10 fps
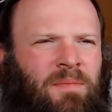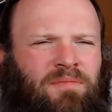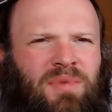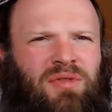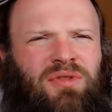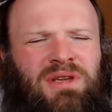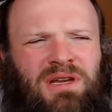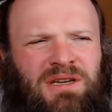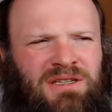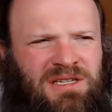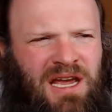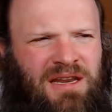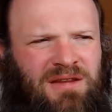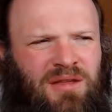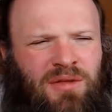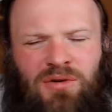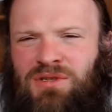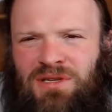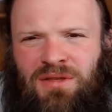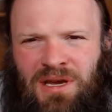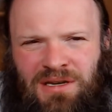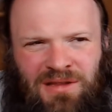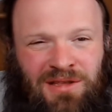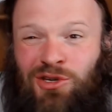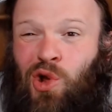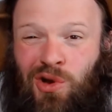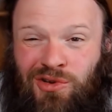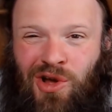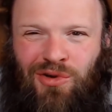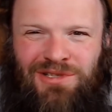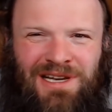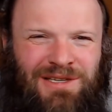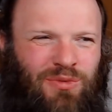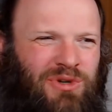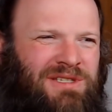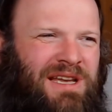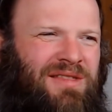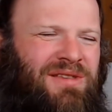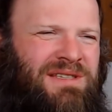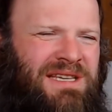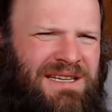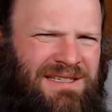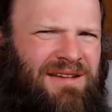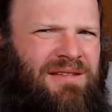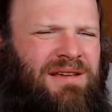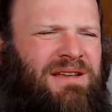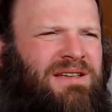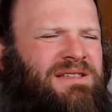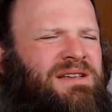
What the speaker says: But the Elite 10, the turncoats, as it was said, the six, I think it is,